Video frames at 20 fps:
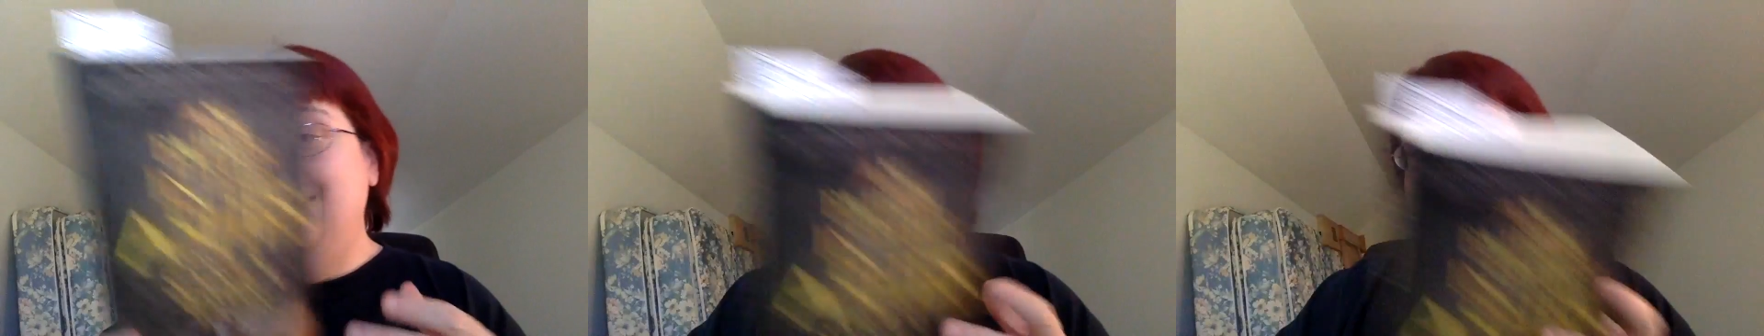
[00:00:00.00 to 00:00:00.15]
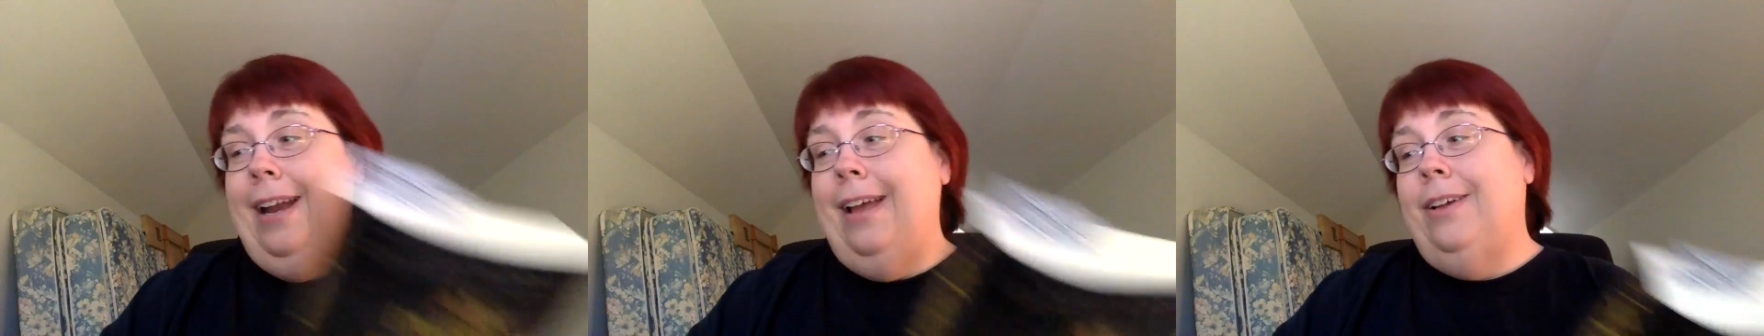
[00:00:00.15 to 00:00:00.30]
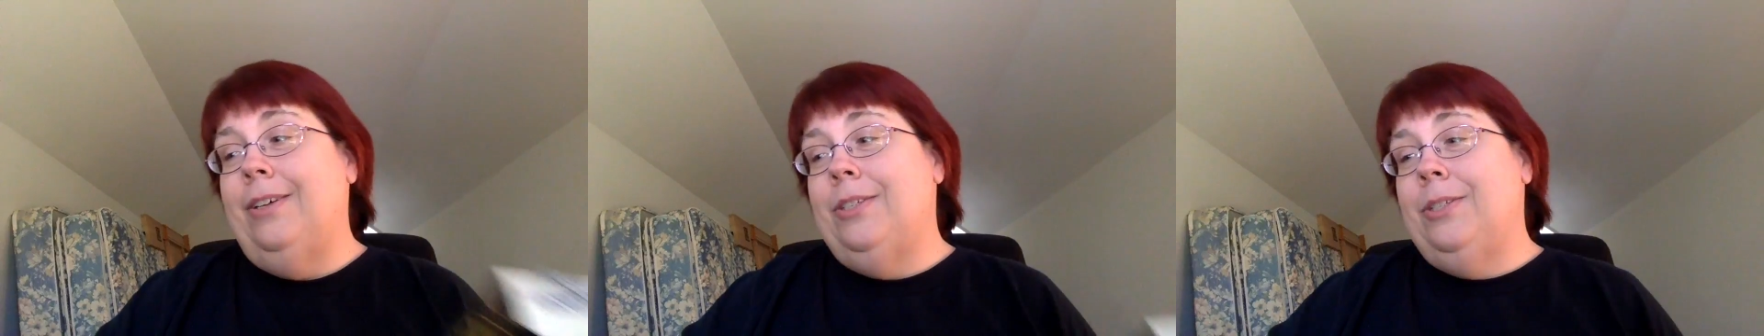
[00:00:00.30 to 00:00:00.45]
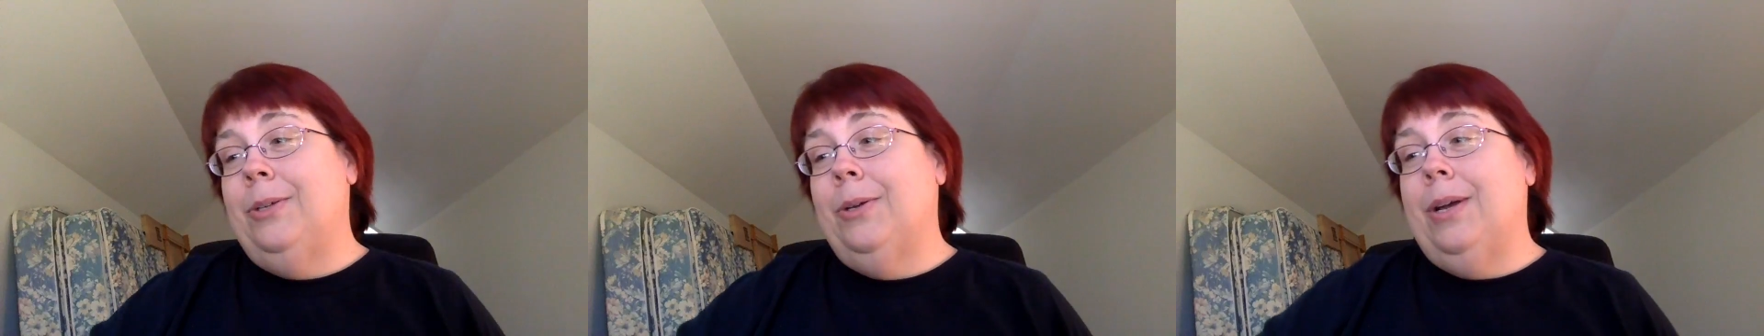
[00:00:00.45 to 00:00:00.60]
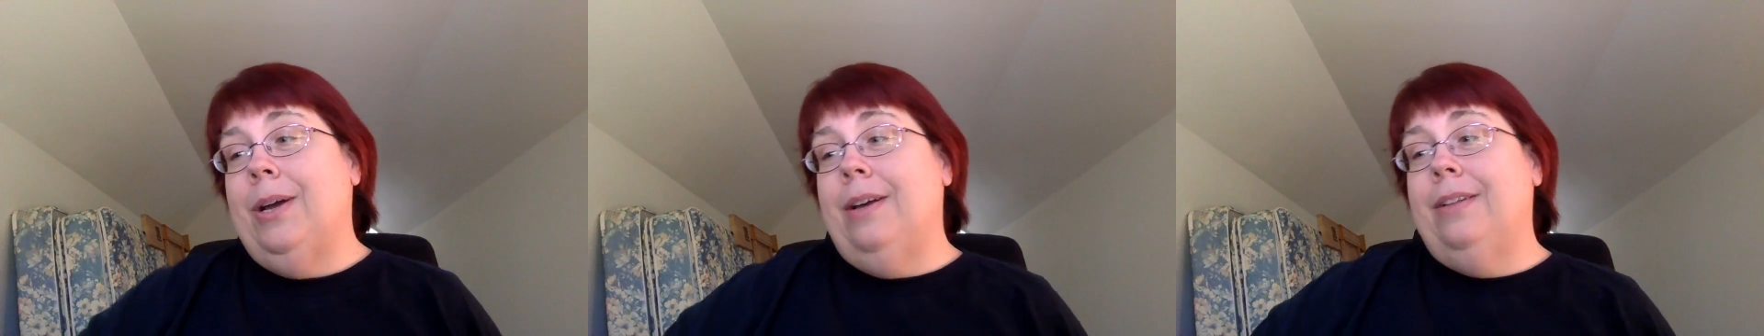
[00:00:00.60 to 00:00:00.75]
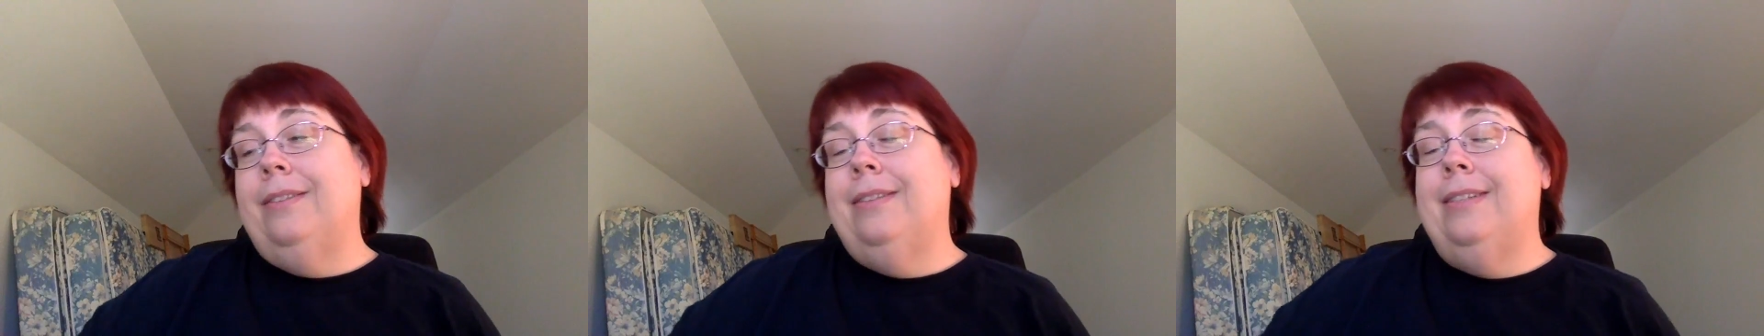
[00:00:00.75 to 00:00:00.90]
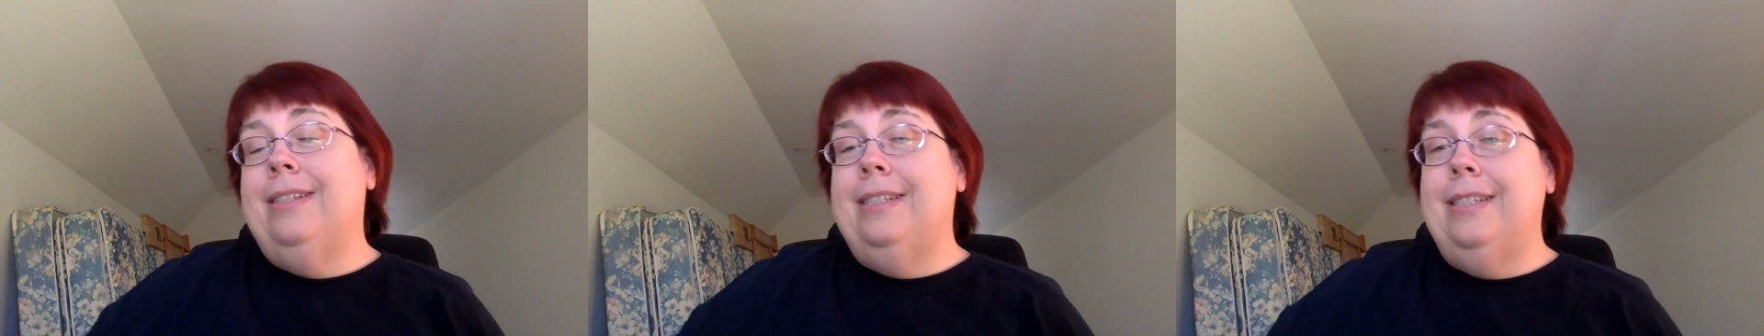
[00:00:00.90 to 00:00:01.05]
And I also got
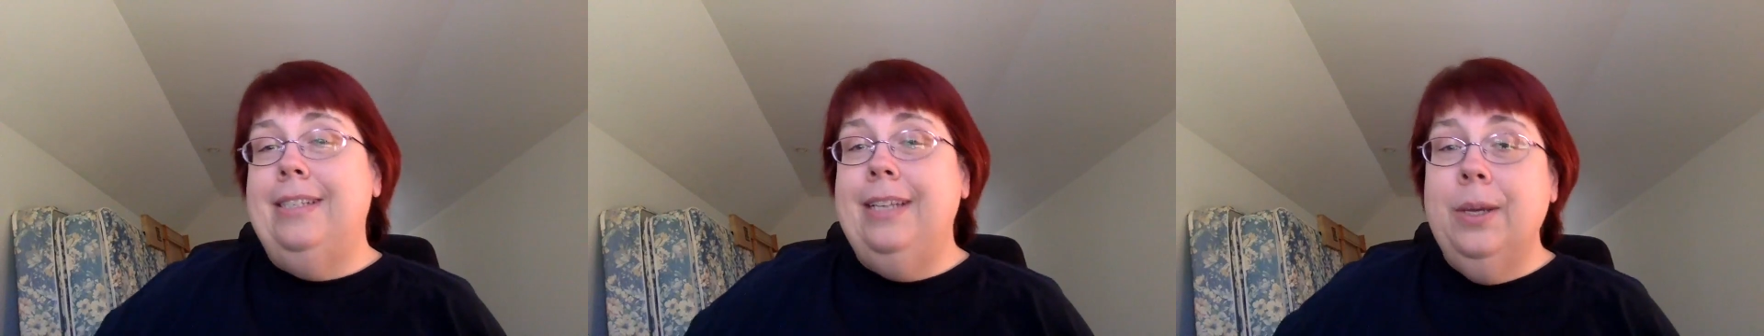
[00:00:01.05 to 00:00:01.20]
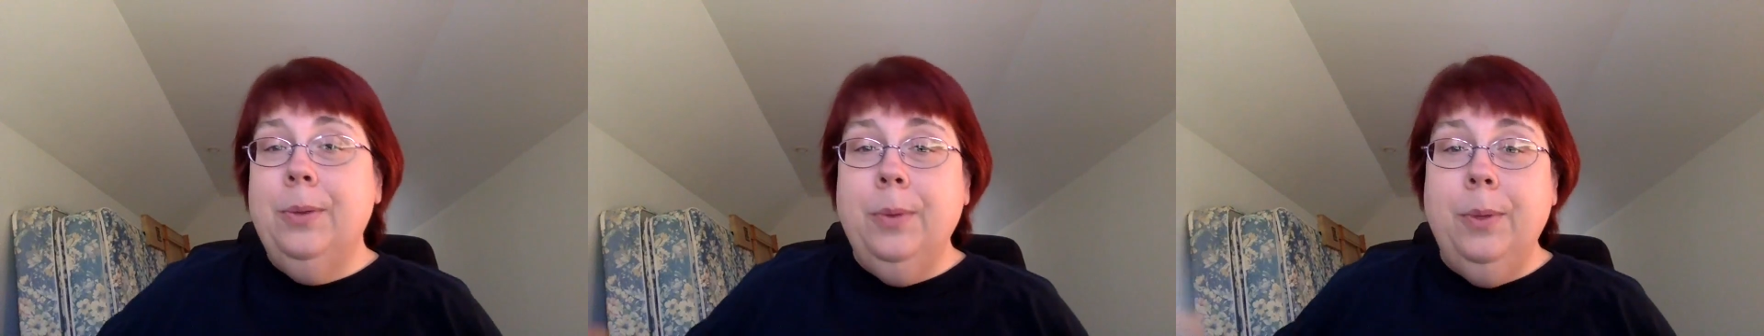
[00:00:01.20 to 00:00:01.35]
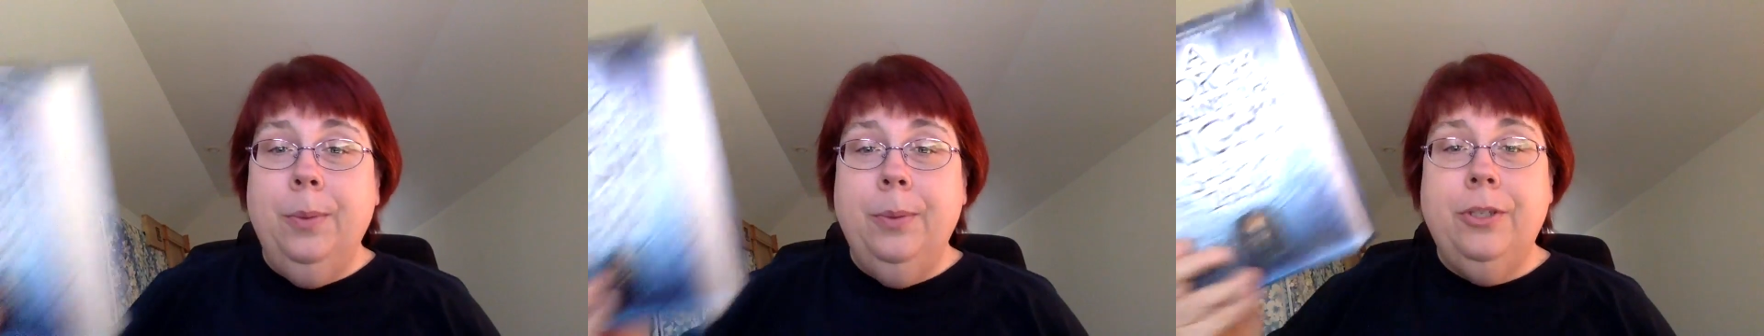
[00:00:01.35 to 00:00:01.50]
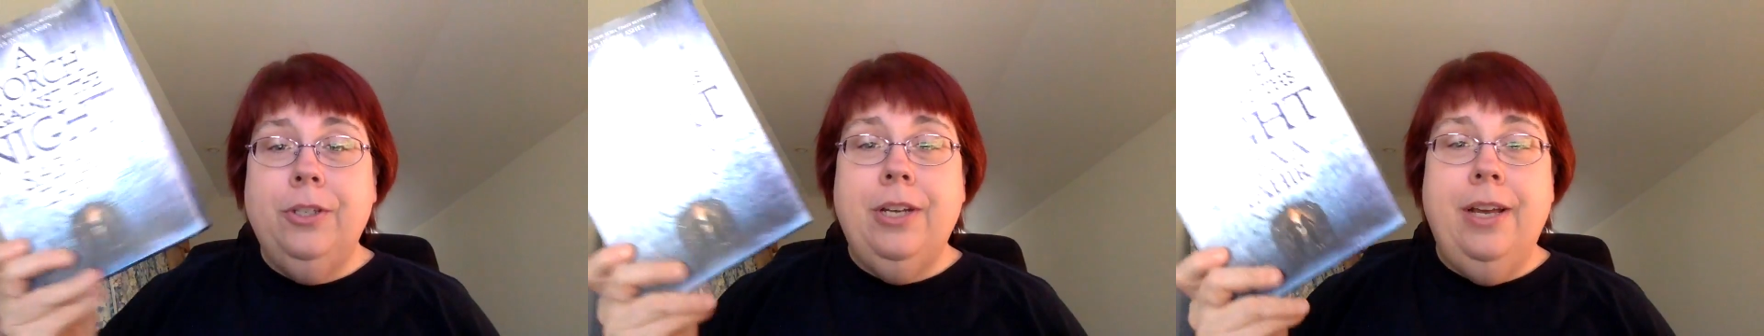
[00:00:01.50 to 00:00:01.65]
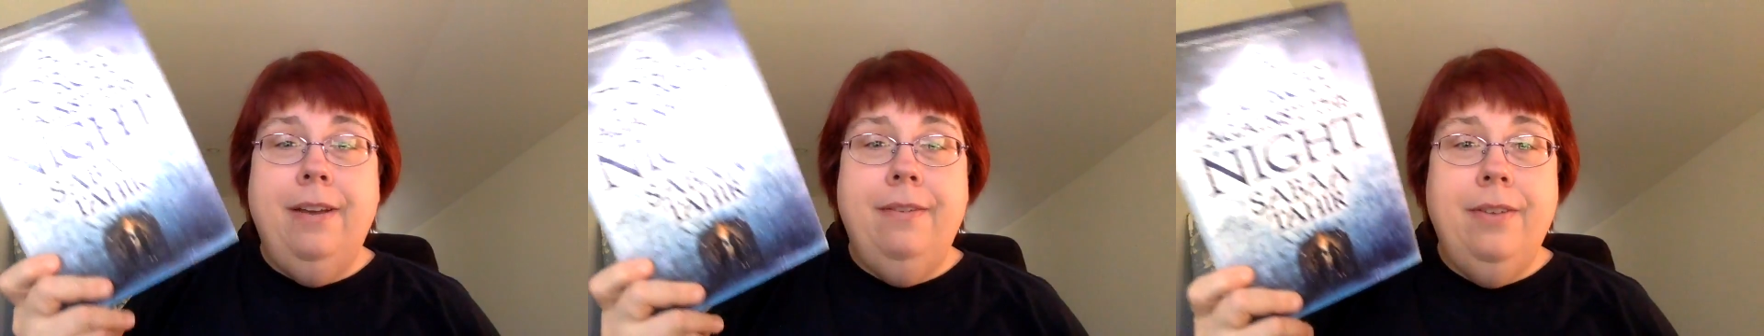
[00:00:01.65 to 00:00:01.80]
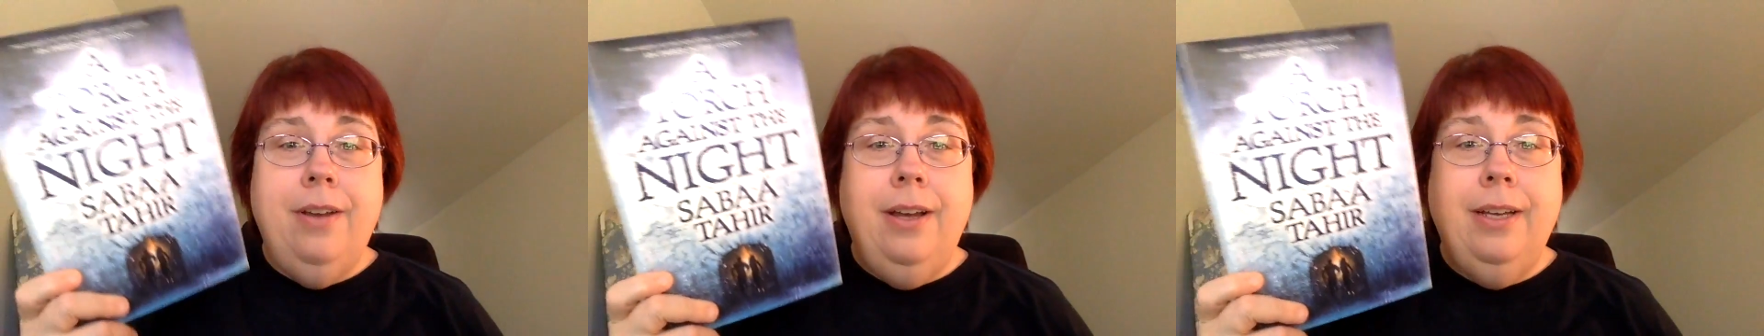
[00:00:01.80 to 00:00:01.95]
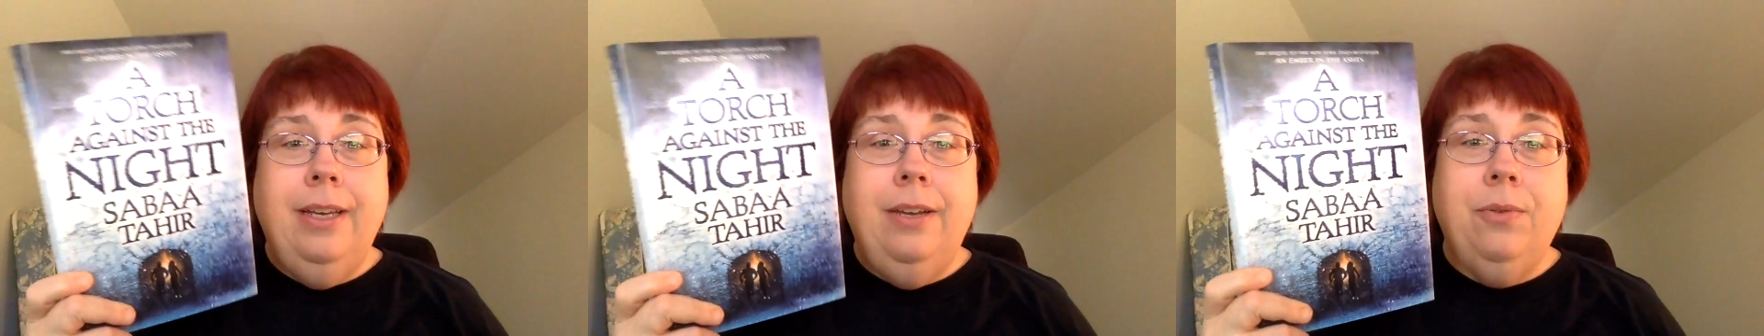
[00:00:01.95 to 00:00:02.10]
the sequel, which I have
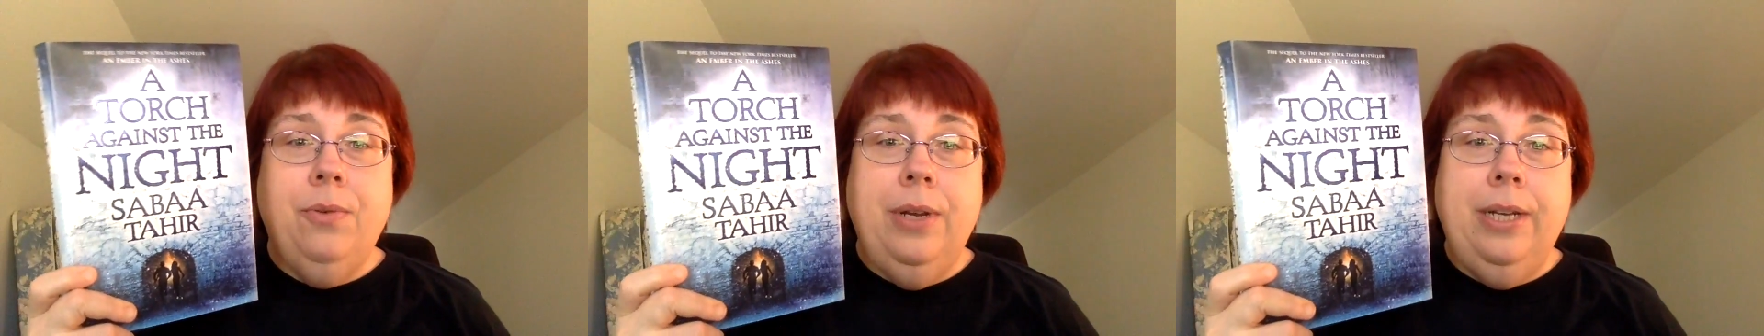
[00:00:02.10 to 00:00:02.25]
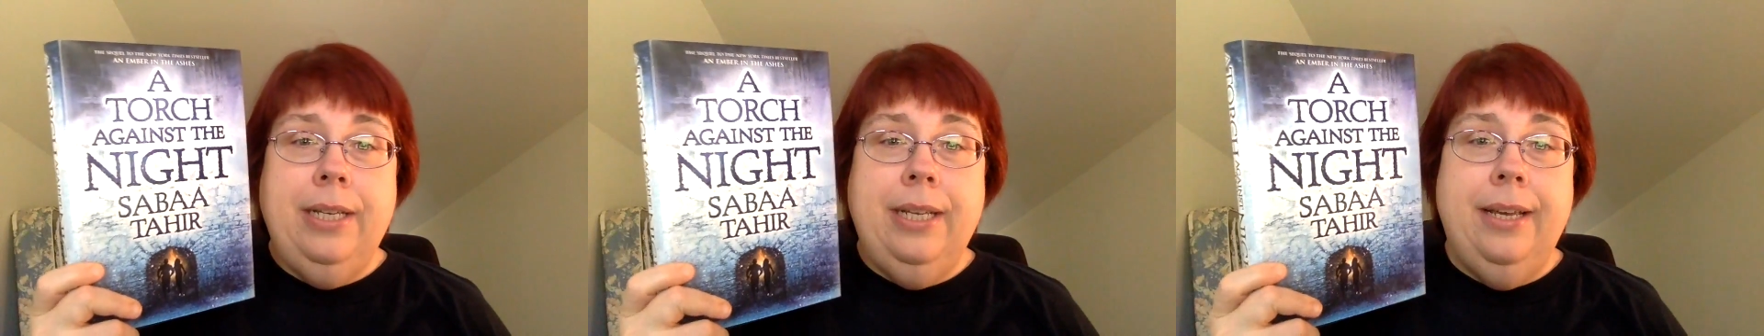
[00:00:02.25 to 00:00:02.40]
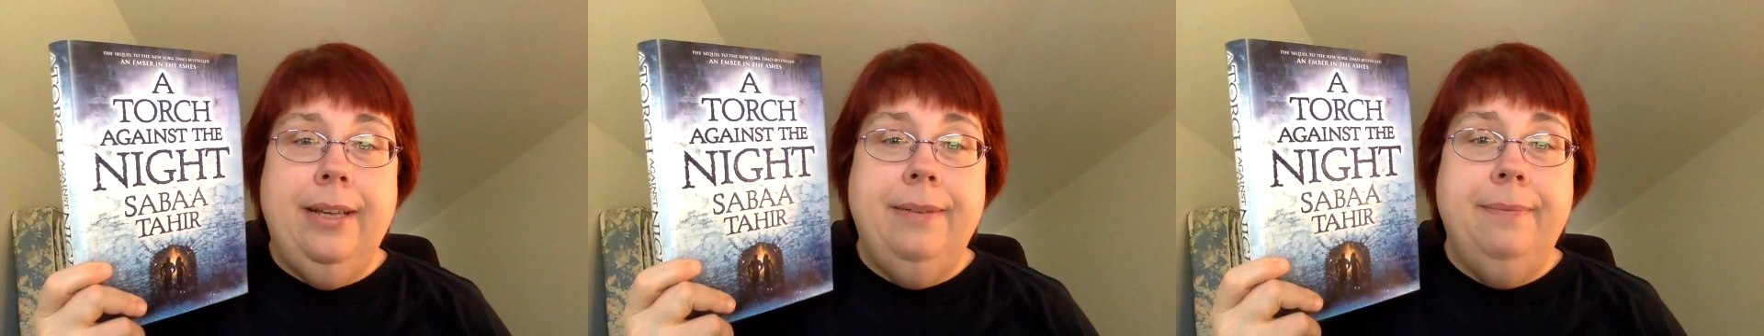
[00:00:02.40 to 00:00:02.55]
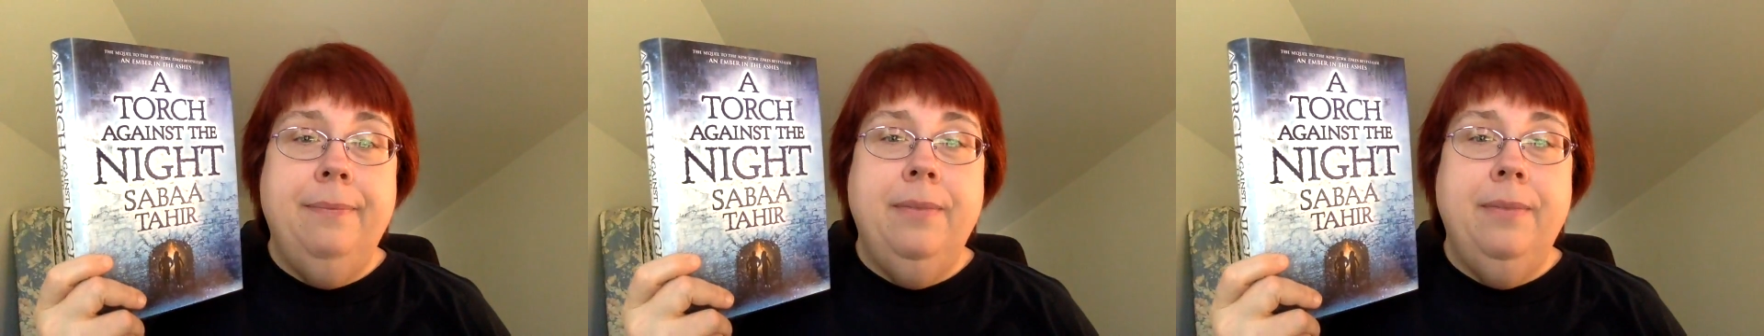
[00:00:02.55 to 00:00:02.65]
not yet read yet.